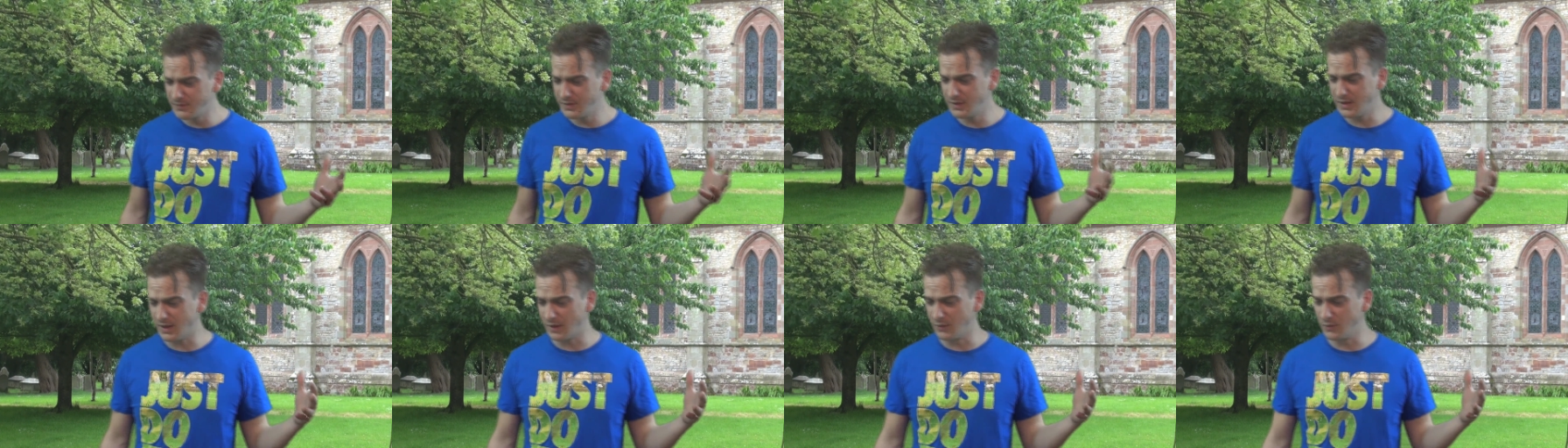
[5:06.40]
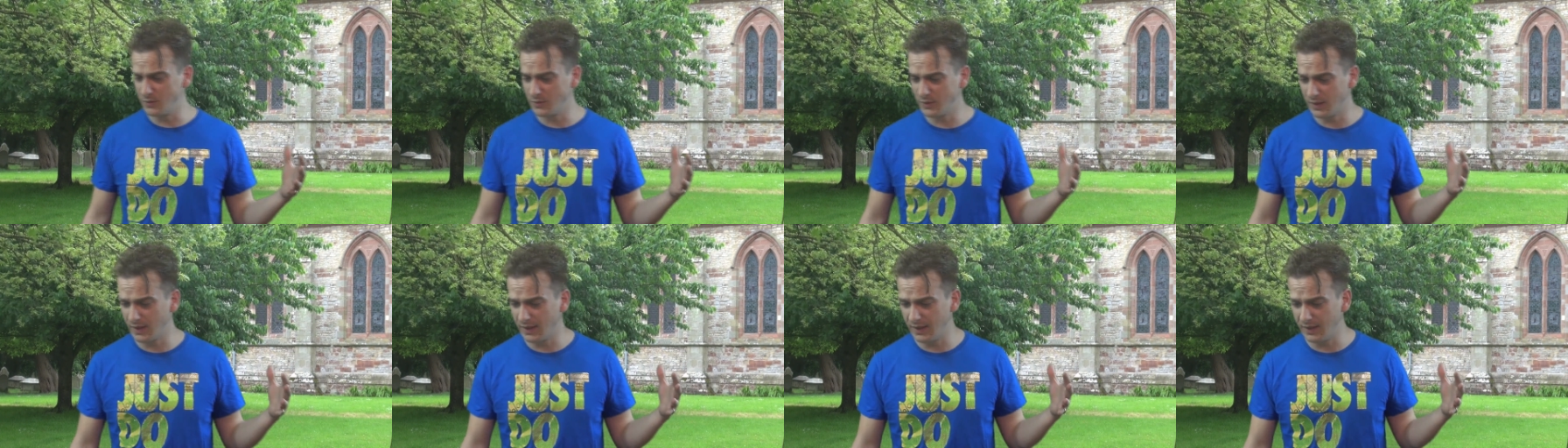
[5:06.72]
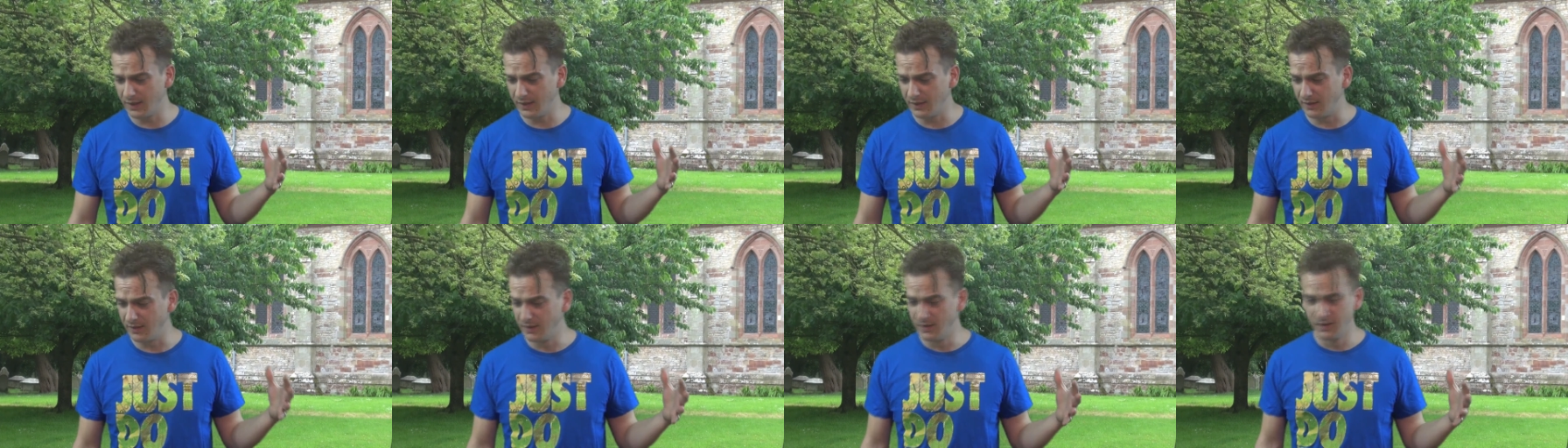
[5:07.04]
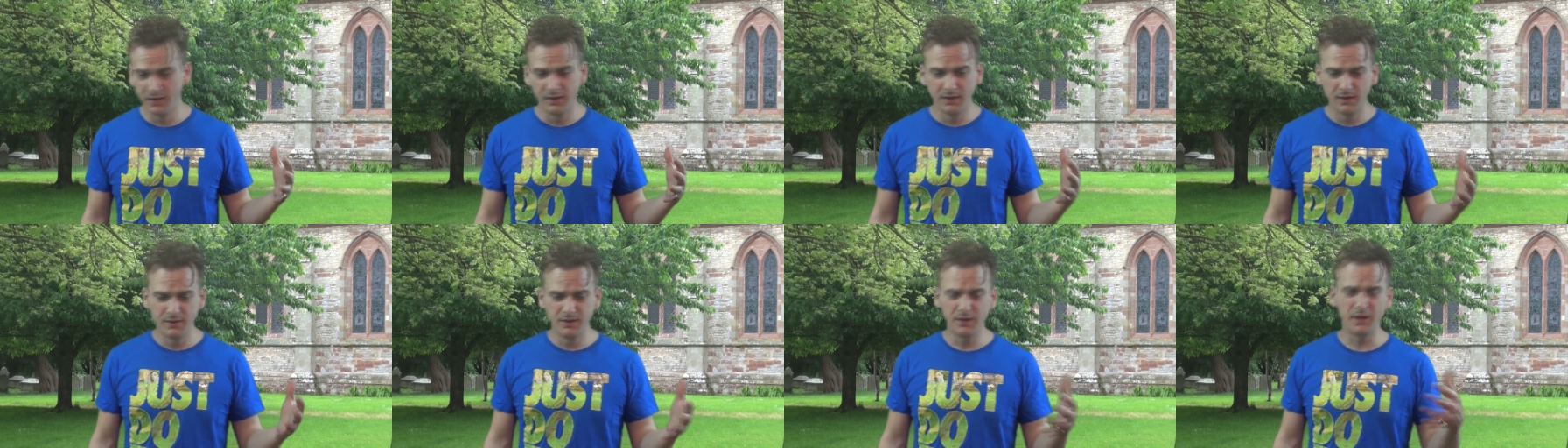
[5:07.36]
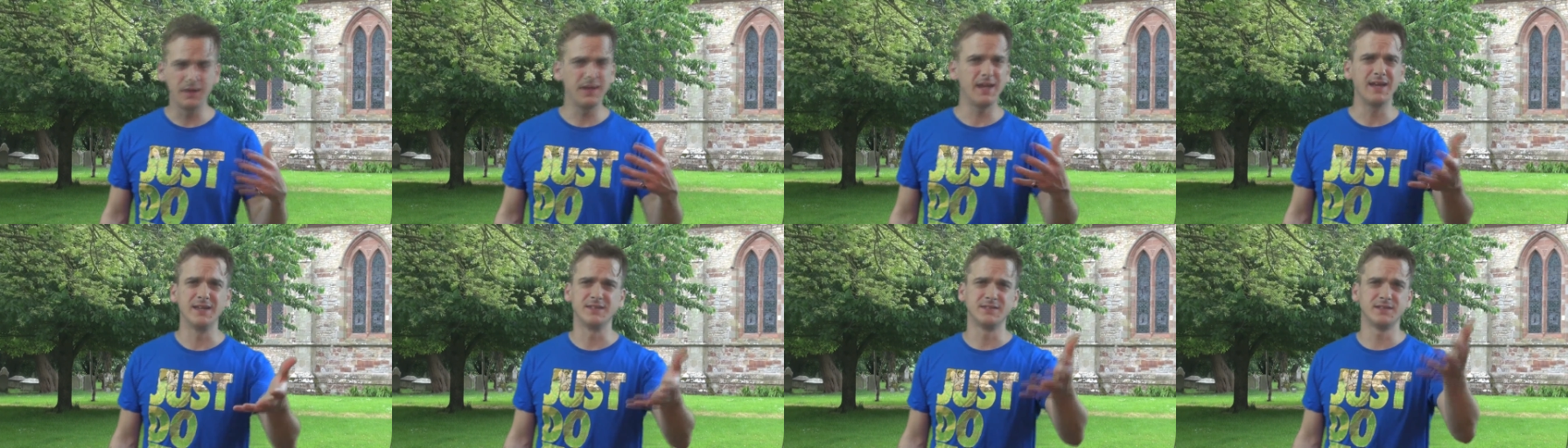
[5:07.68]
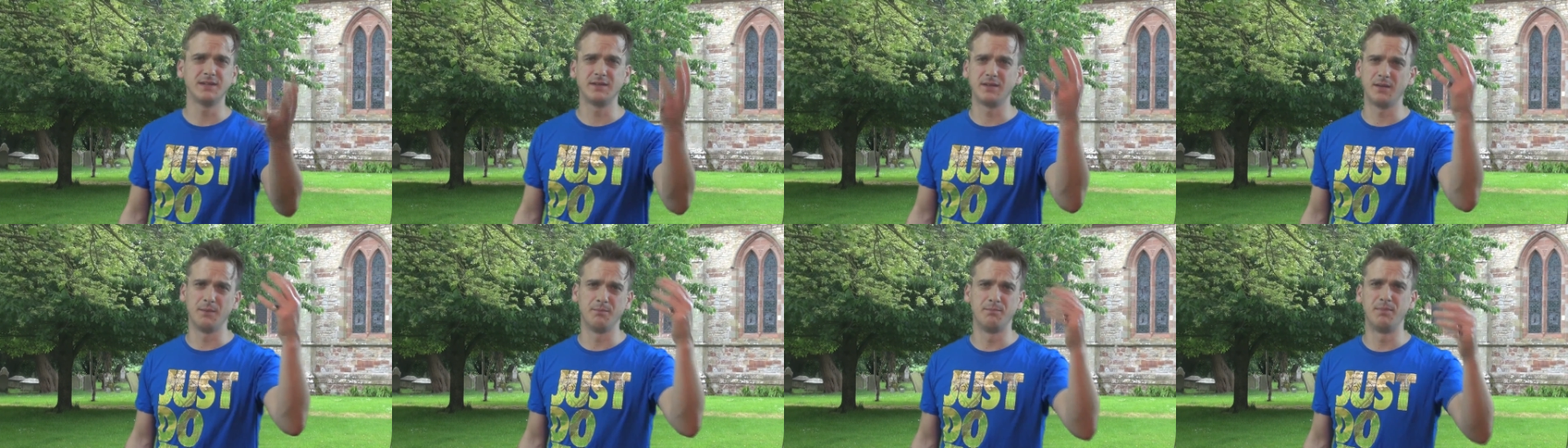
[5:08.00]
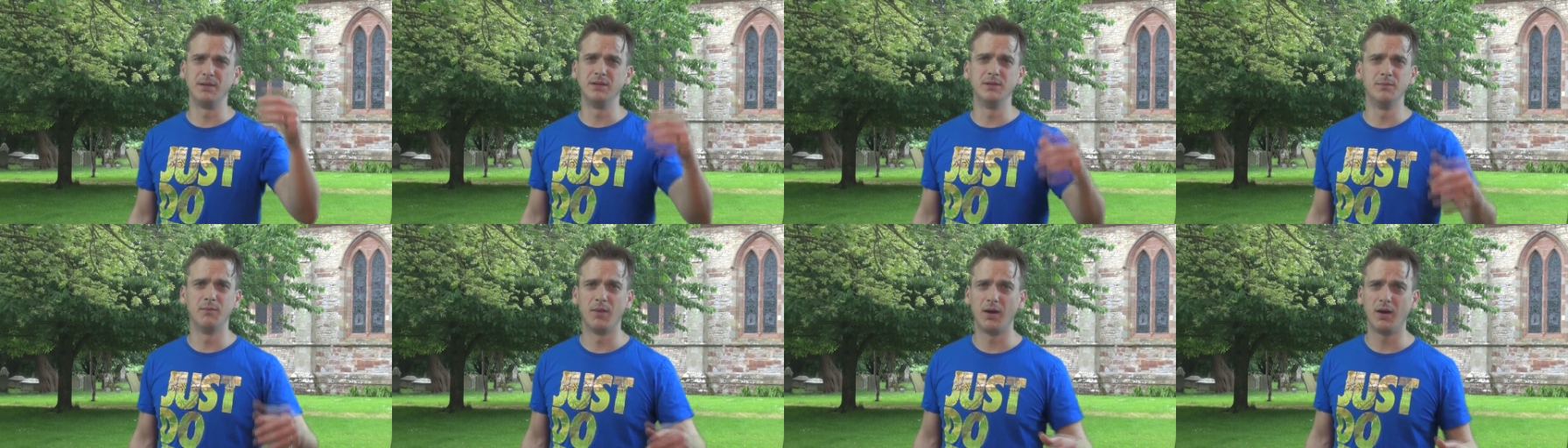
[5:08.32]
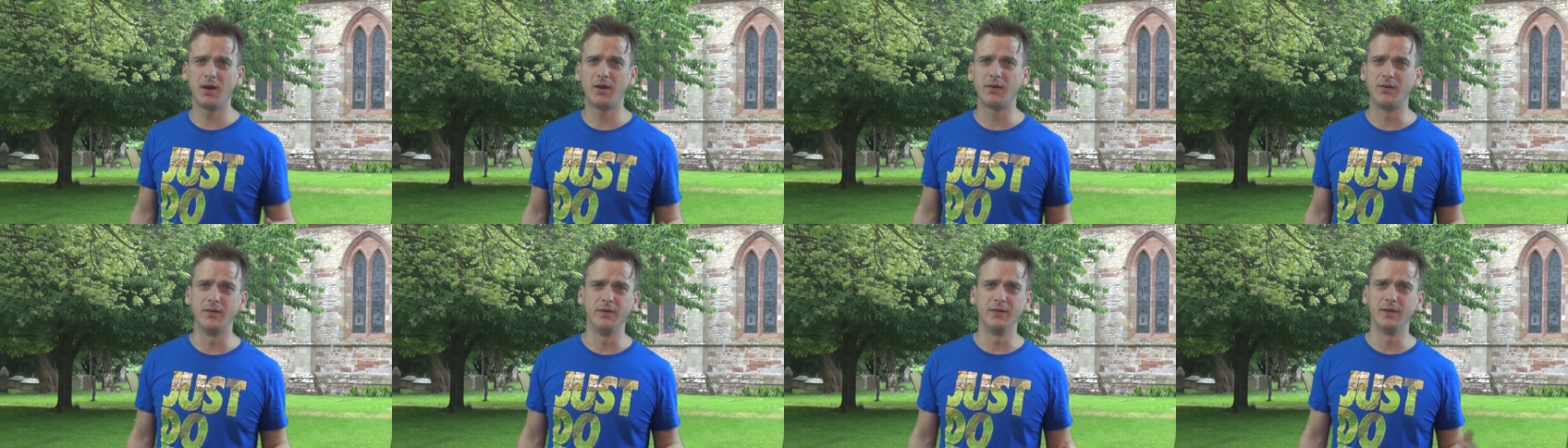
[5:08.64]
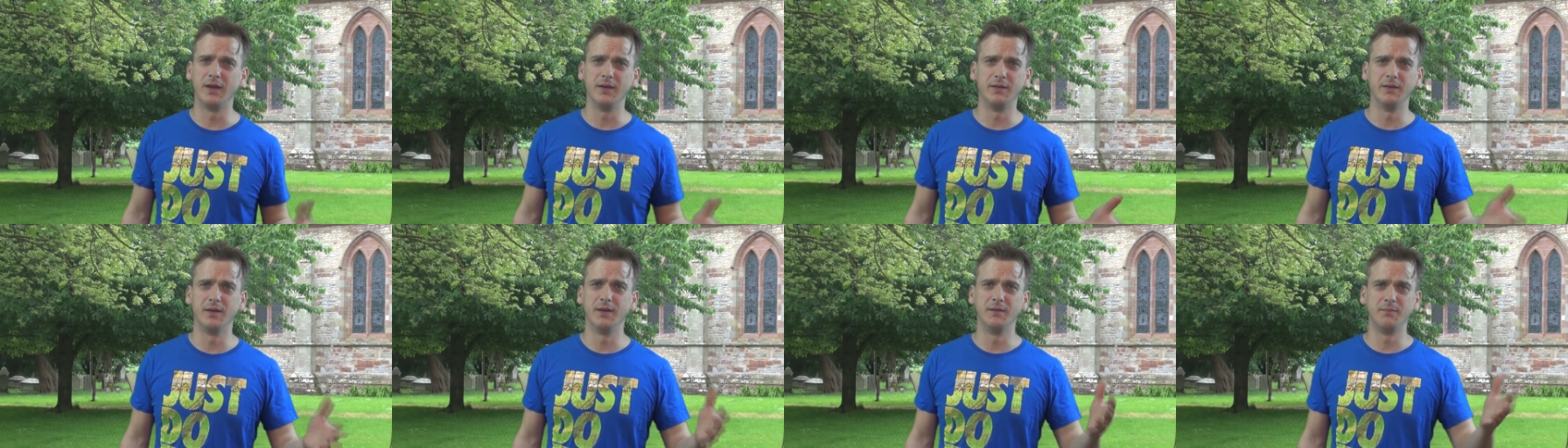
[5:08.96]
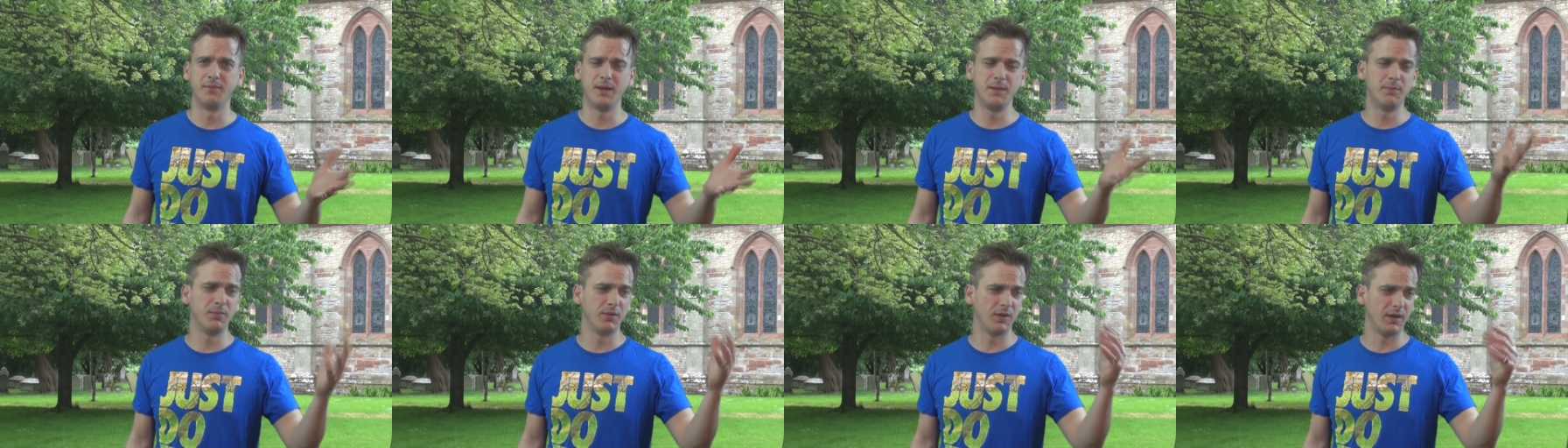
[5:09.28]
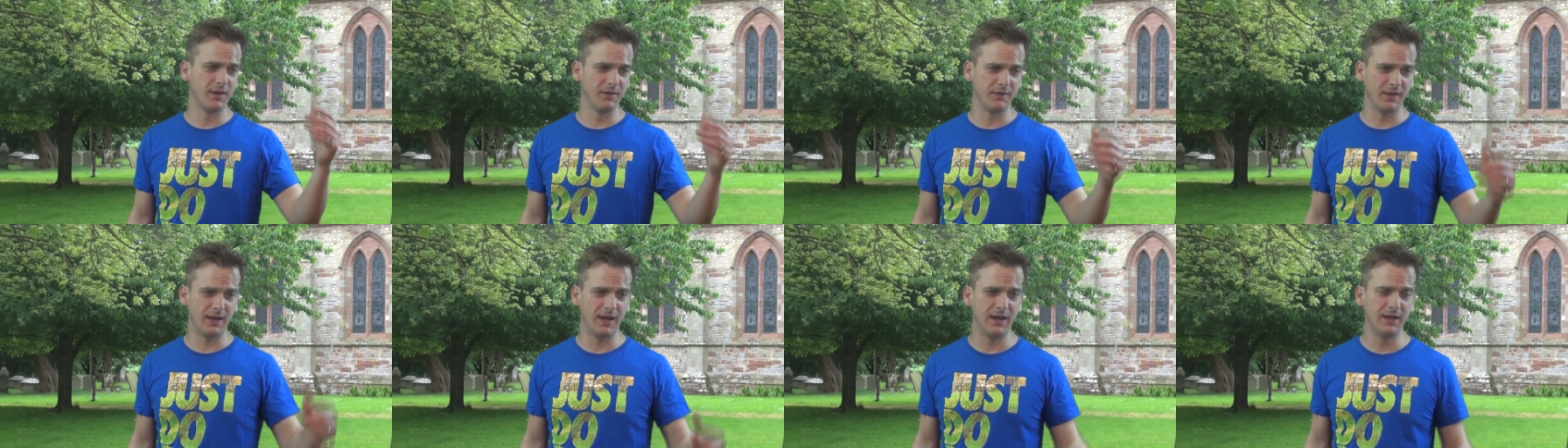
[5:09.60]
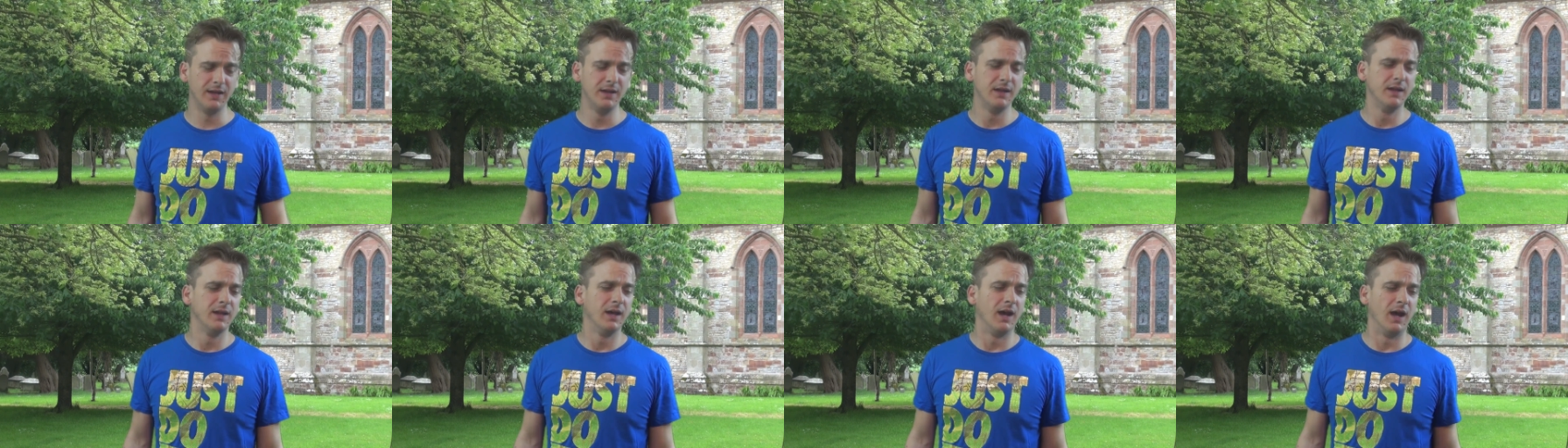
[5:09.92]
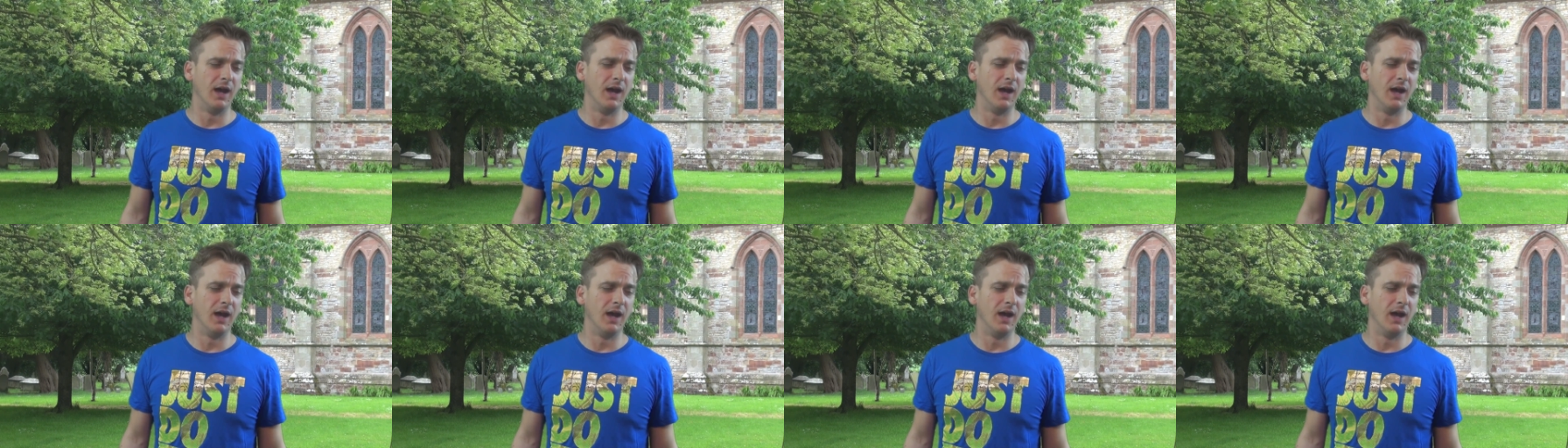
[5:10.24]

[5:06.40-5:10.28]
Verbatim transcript: you know, like, yeah, I said, like Bill Maher and people like that,